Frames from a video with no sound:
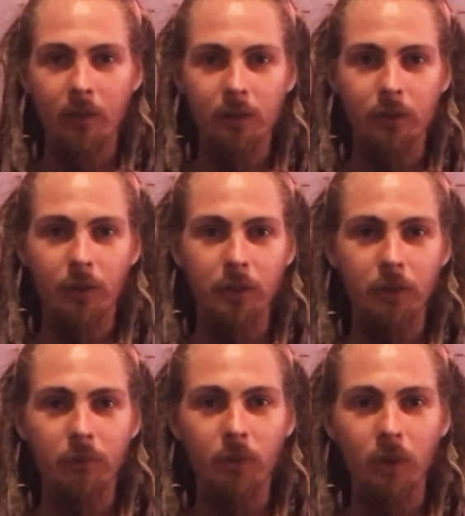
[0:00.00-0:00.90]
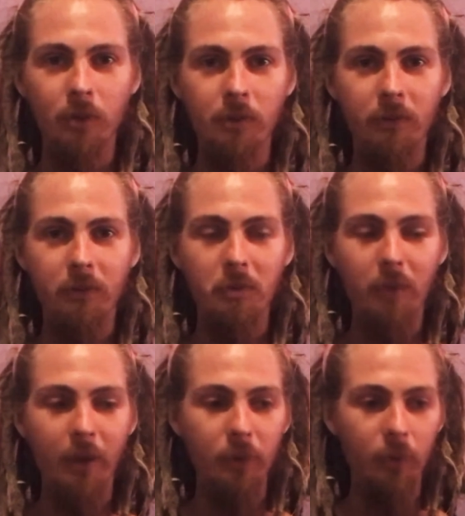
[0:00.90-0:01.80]
So I took 450
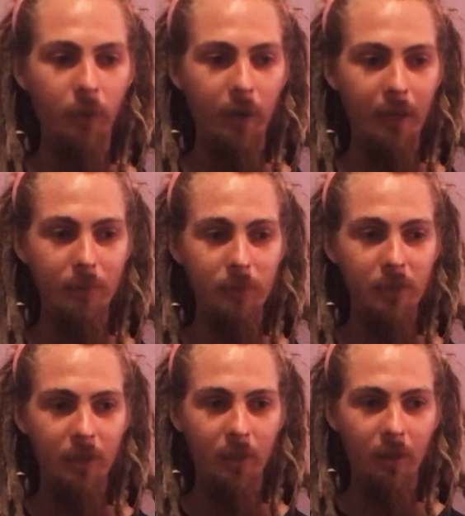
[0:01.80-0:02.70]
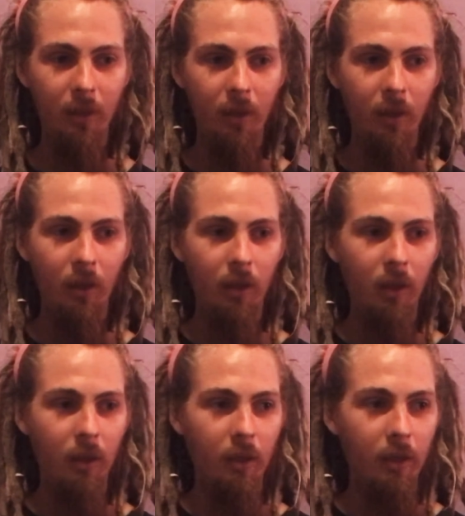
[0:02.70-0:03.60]
micrograms,
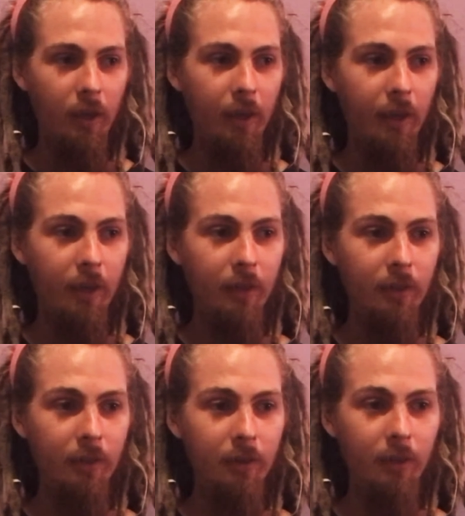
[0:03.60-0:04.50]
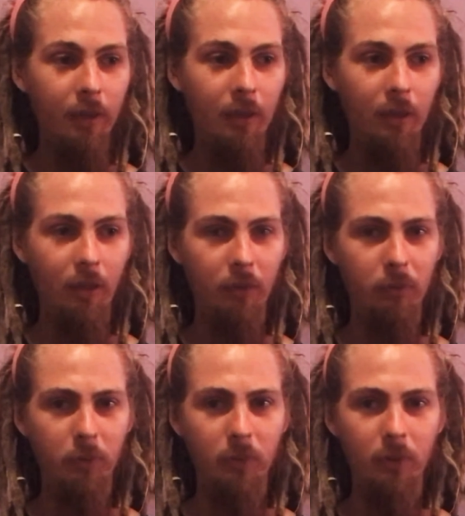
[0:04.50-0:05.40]
and I
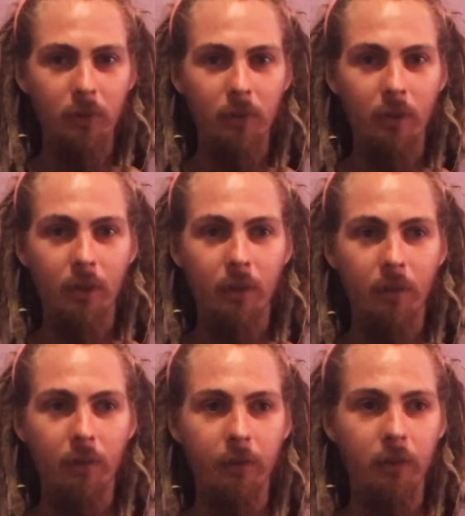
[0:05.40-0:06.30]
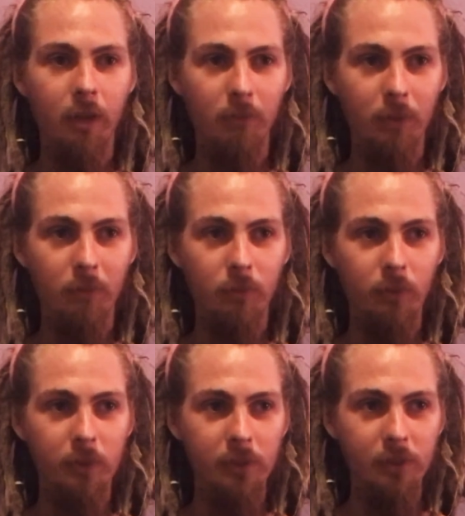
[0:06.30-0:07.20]
remember the come up
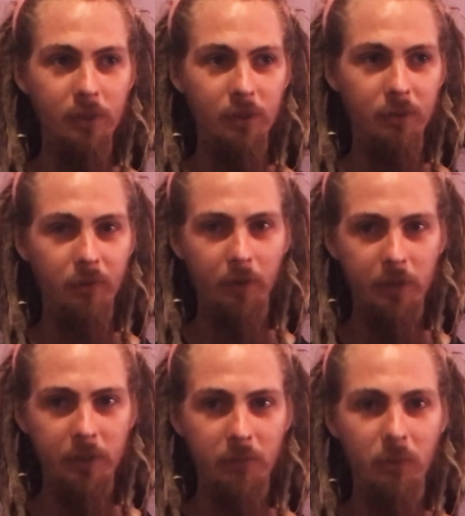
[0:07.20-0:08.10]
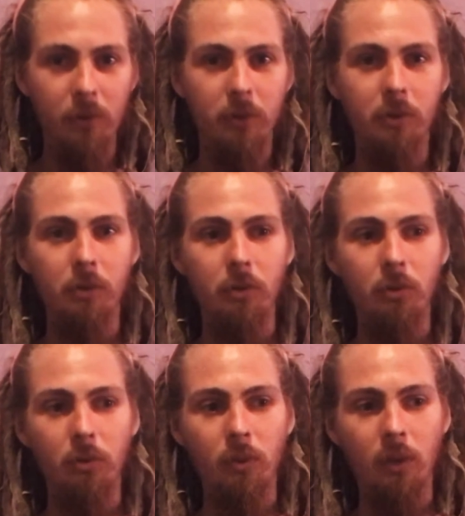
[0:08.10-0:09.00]
was very similar
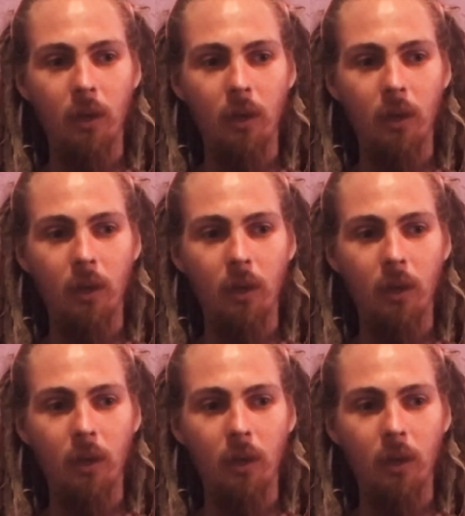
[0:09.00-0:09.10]
to